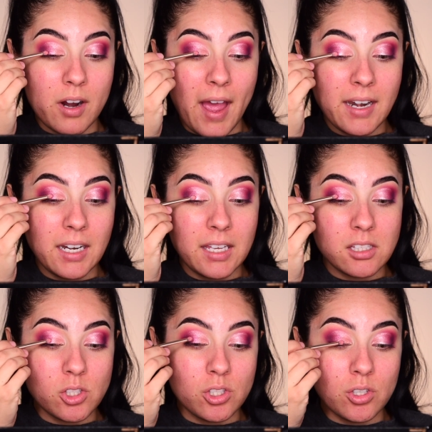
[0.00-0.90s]
we're adding
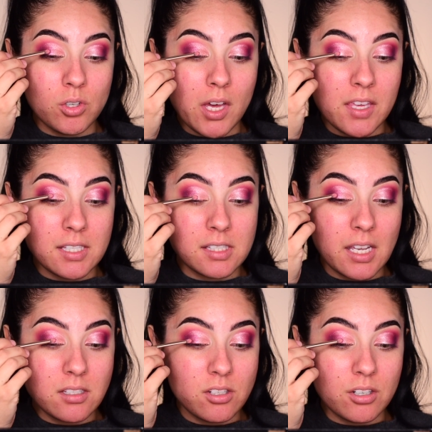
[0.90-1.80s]
it to the
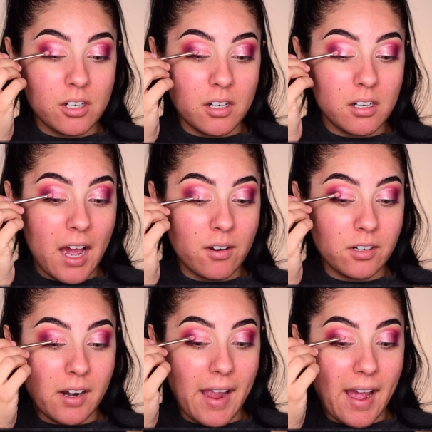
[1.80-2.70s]
center
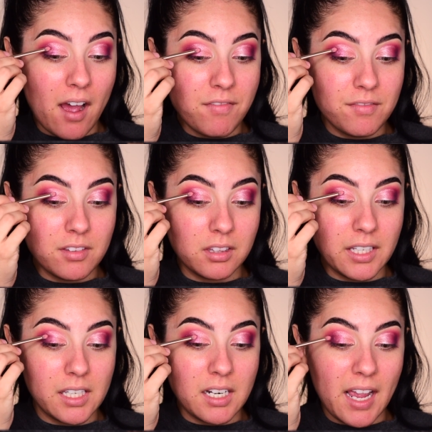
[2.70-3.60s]
outer half of the
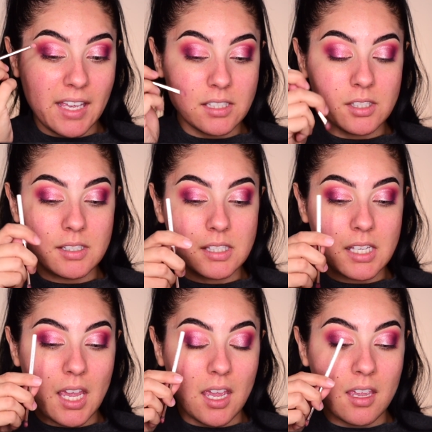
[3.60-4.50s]
lid. I guess you could
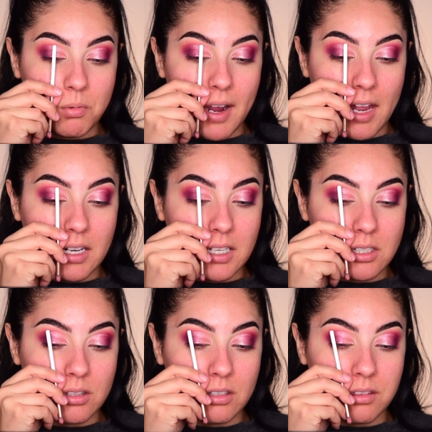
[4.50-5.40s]
say we're adding it
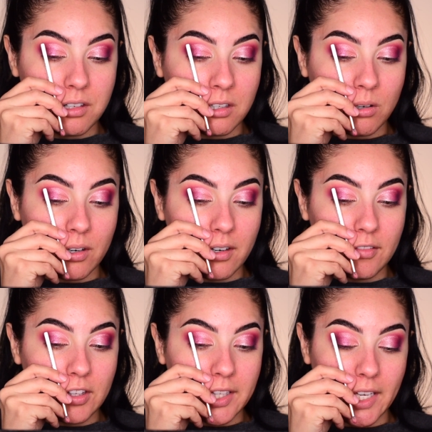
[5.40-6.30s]
to the third quarter
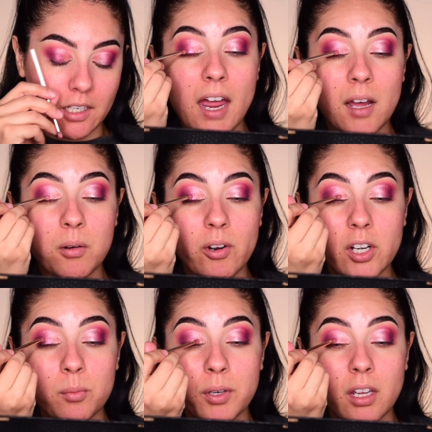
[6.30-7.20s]
of the lid, and I'm
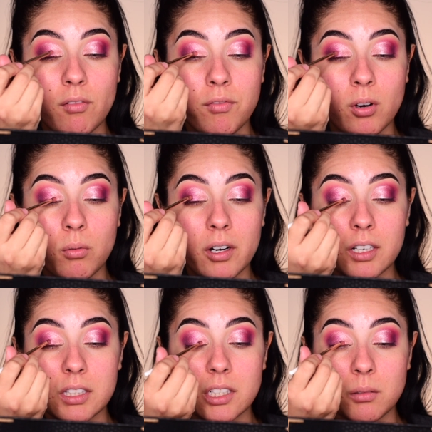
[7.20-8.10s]
going to bring it forward a
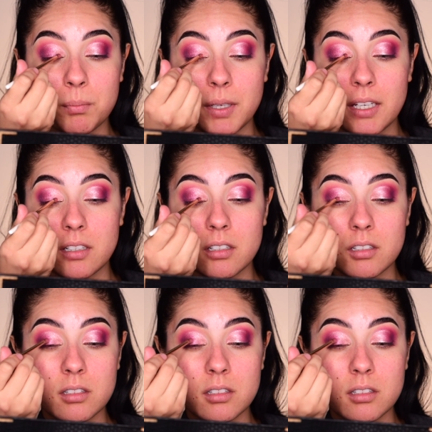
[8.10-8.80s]
little bit